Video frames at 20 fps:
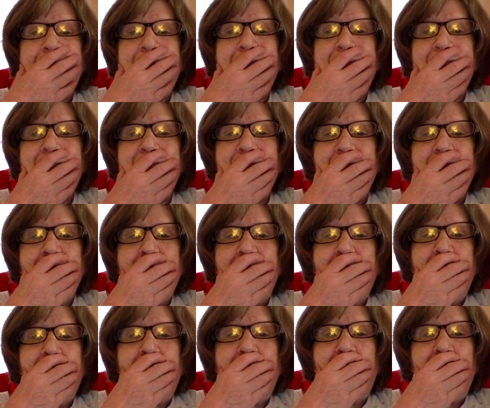
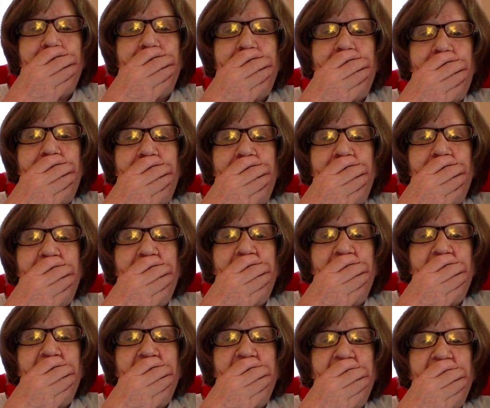
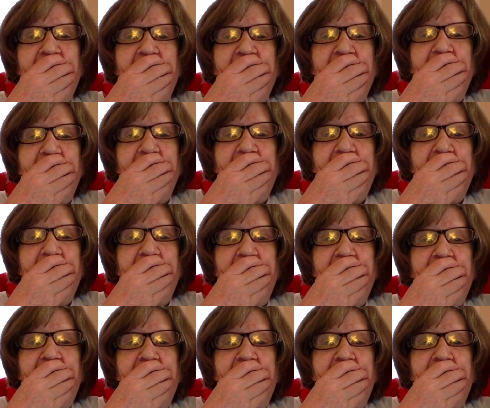No one is speaking in this clip.